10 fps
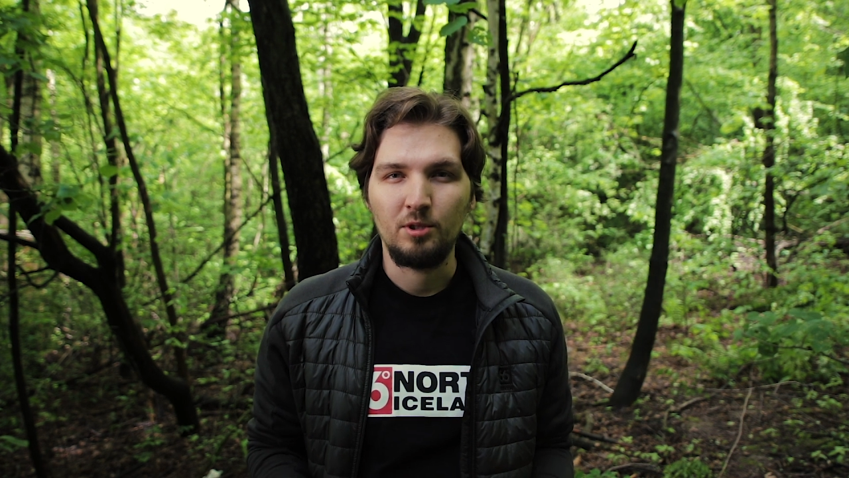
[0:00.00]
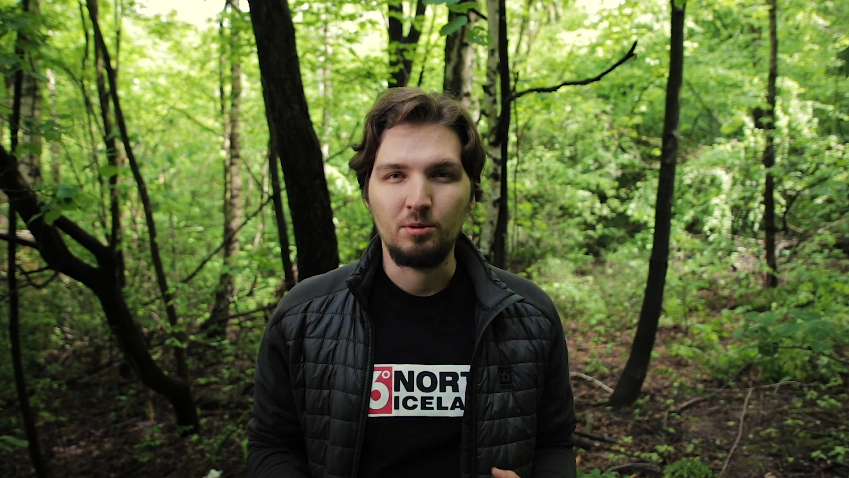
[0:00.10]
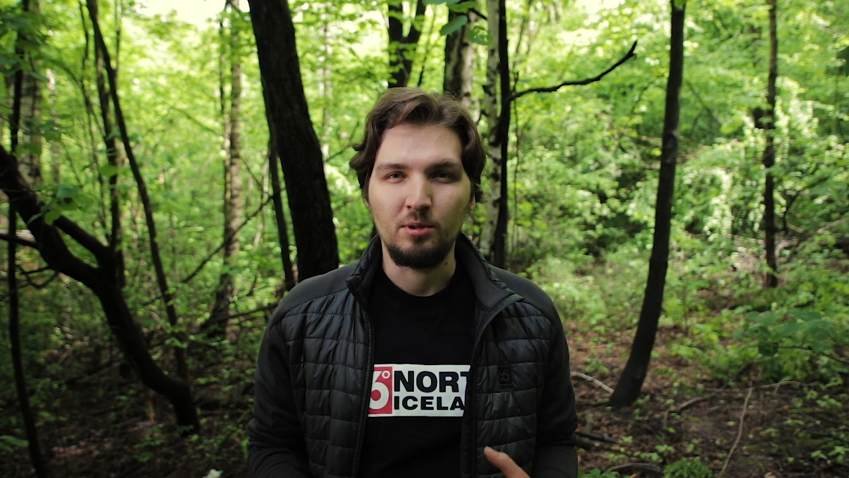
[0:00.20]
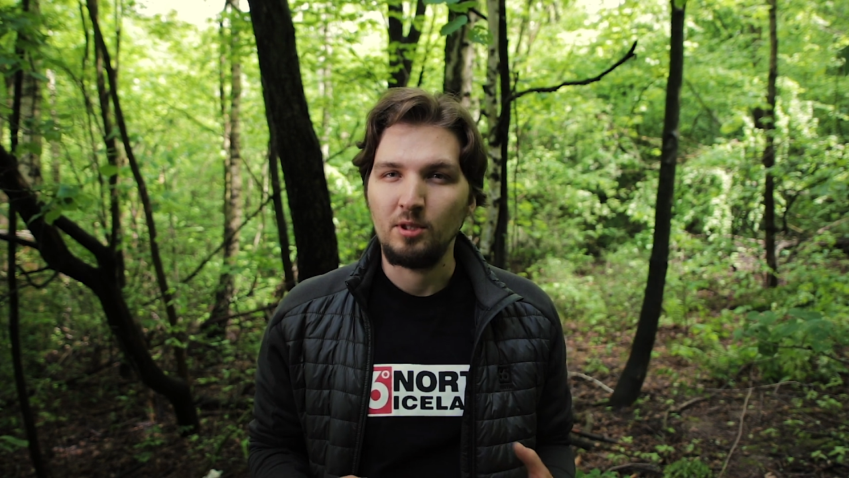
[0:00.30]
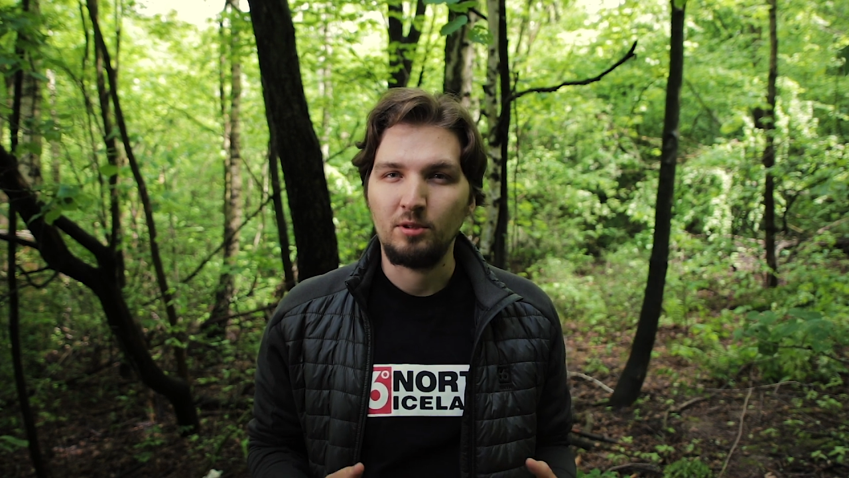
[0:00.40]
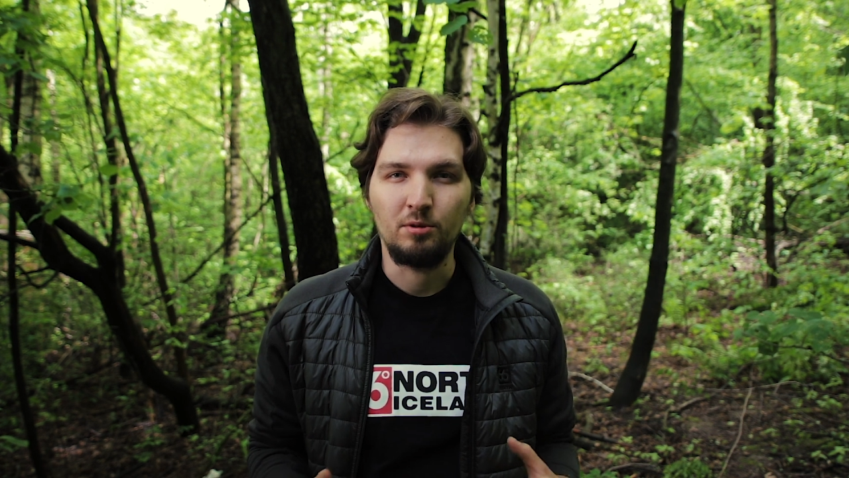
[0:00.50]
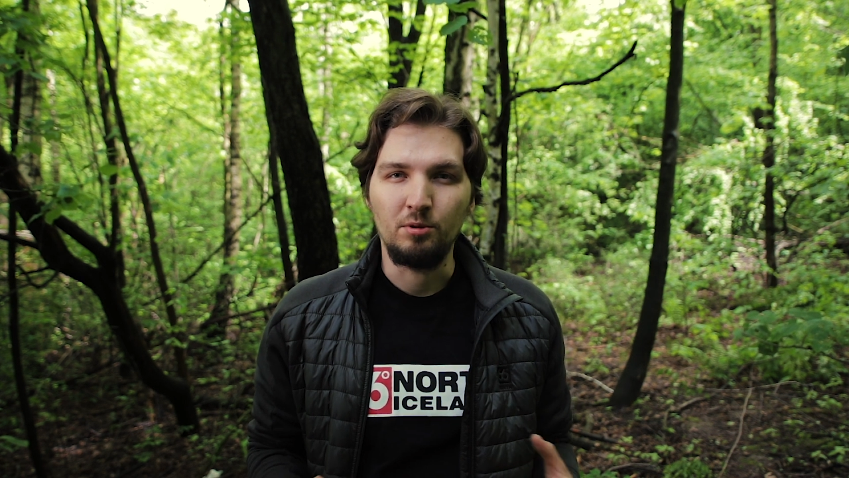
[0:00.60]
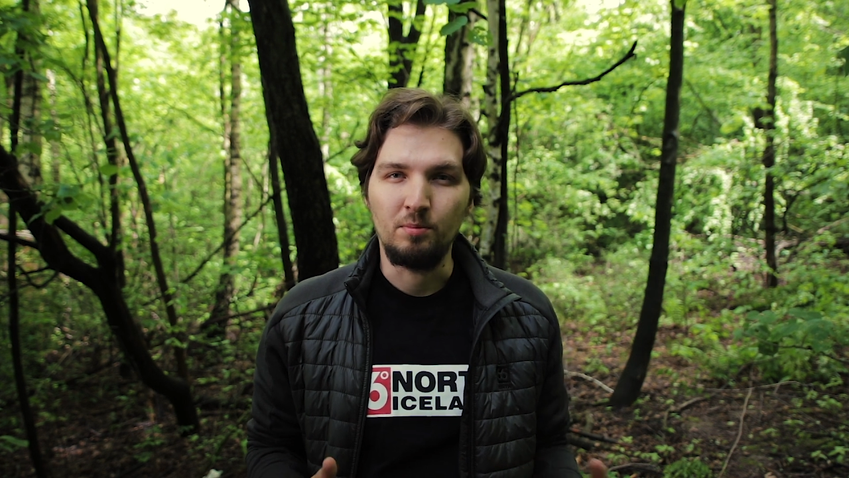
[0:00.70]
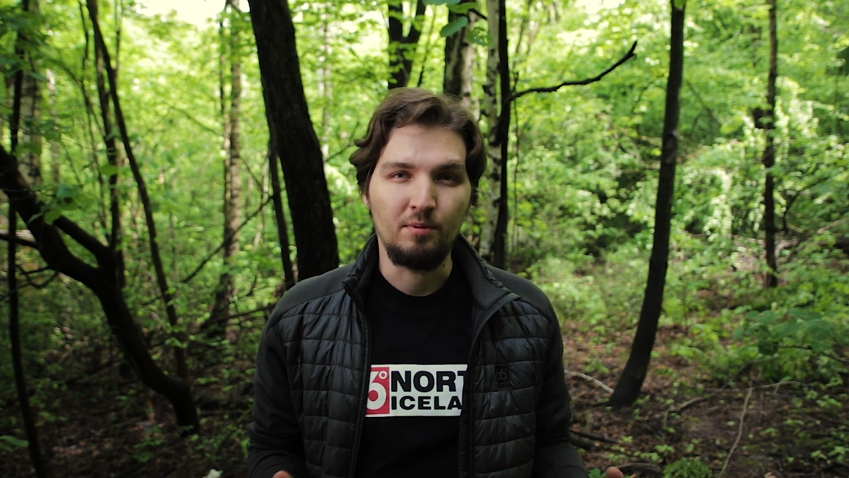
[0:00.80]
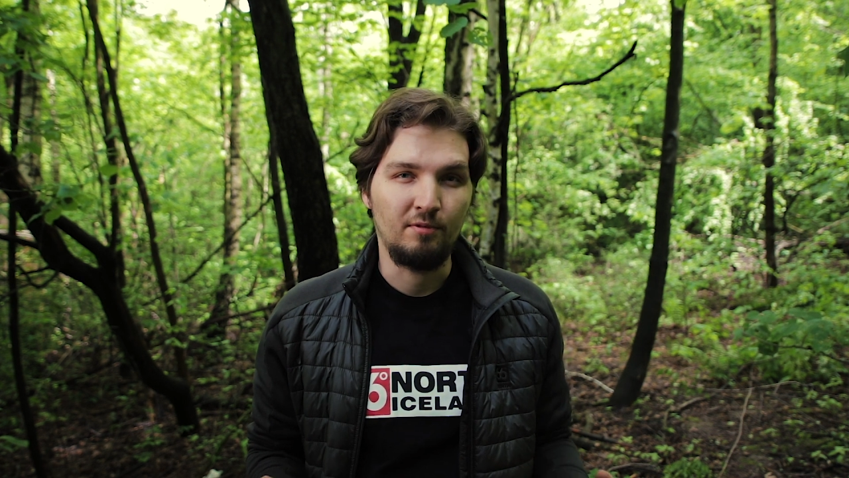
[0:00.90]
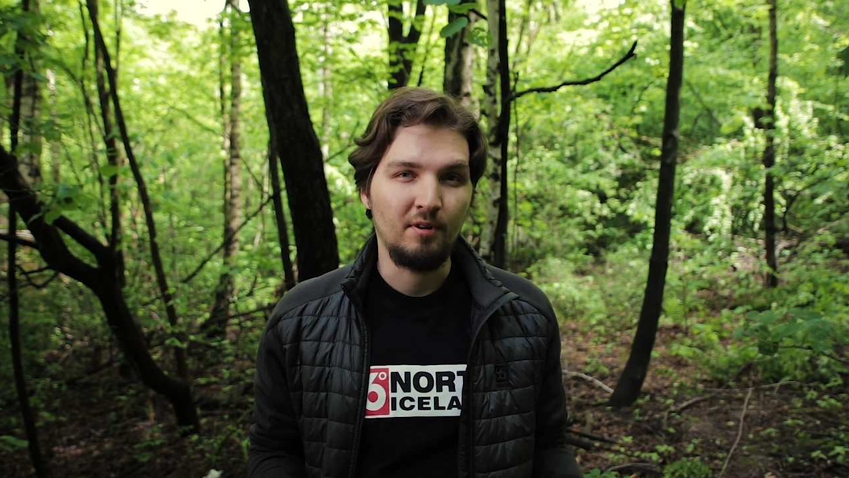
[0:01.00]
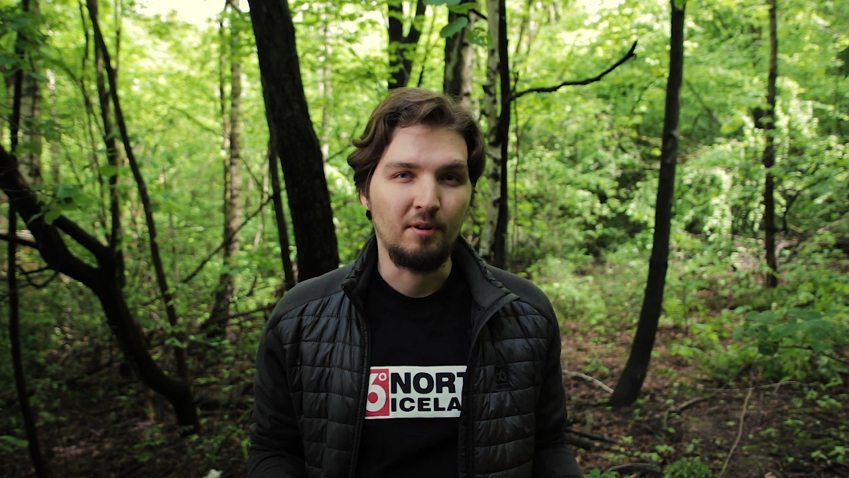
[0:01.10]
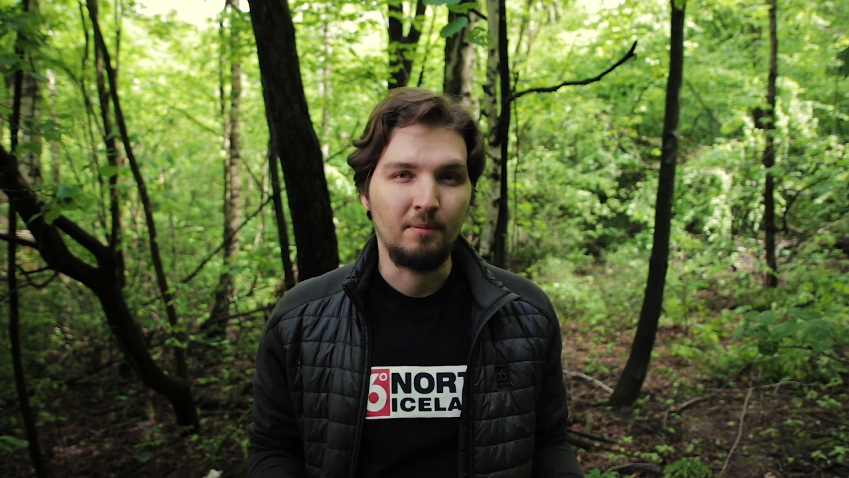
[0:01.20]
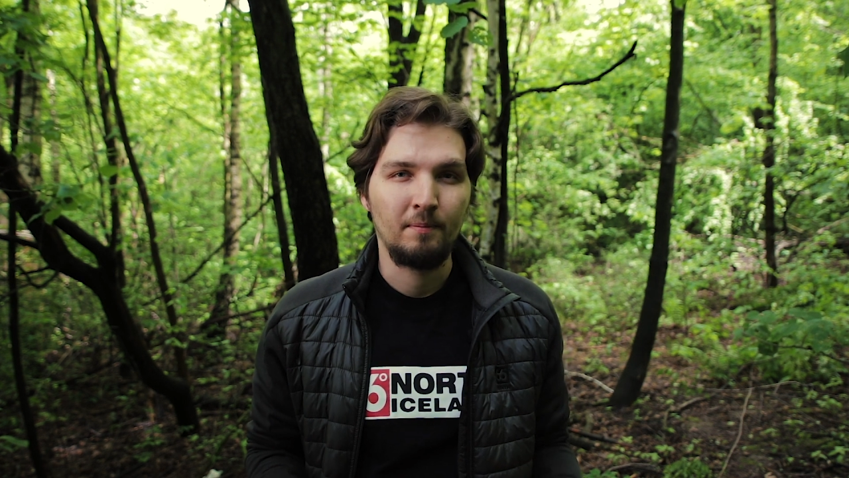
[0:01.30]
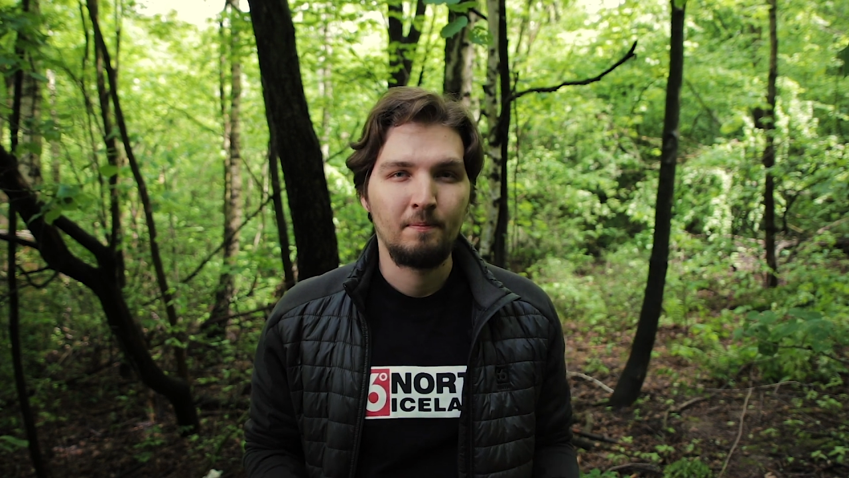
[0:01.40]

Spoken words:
Which result do you prefer?